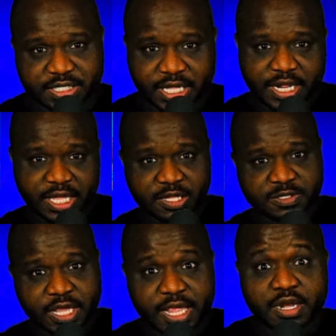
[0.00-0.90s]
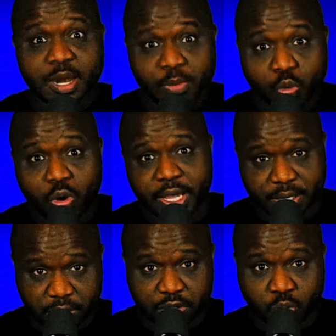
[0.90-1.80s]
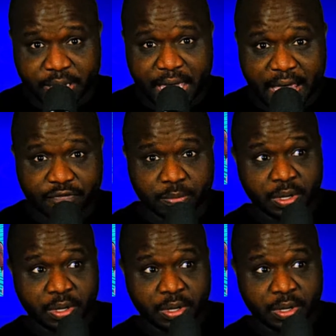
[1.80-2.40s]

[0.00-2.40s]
they didn't stay number one the week after.